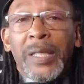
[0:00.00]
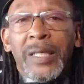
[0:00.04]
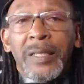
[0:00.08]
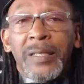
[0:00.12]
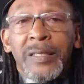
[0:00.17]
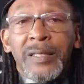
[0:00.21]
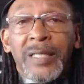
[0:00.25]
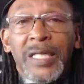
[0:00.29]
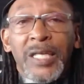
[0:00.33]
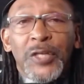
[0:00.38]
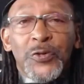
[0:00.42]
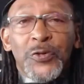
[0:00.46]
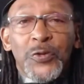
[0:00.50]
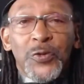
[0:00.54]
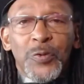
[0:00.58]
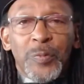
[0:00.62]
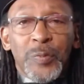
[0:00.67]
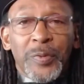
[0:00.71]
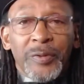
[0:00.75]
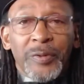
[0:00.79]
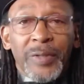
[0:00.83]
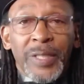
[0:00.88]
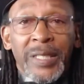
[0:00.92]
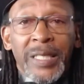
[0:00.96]
a state
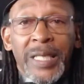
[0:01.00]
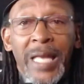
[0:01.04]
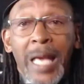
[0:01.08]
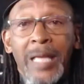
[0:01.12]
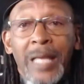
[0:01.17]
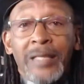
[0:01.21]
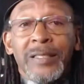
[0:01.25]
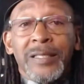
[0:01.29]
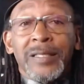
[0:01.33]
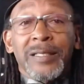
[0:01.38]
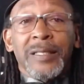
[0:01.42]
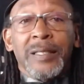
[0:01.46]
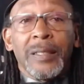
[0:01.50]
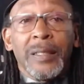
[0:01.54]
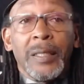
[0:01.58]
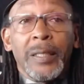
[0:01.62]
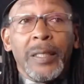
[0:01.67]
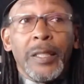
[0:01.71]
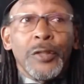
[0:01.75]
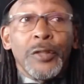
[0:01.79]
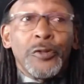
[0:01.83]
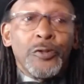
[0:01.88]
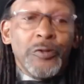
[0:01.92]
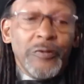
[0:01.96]
trooper and asked
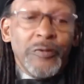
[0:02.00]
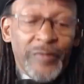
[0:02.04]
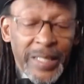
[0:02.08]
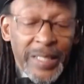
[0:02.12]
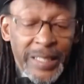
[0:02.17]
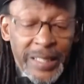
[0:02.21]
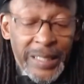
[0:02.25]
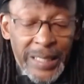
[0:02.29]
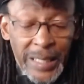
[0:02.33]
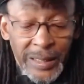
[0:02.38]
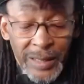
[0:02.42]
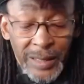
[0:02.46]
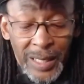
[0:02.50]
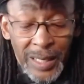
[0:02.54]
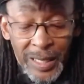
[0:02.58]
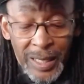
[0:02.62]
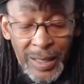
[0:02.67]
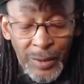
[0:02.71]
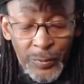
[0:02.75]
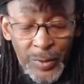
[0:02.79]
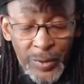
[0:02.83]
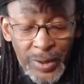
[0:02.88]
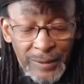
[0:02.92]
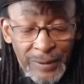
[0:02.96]
to vacate the
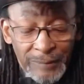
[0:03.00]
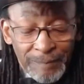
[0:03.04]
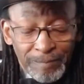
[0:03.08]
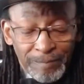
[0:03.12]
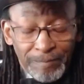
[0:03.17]
highway.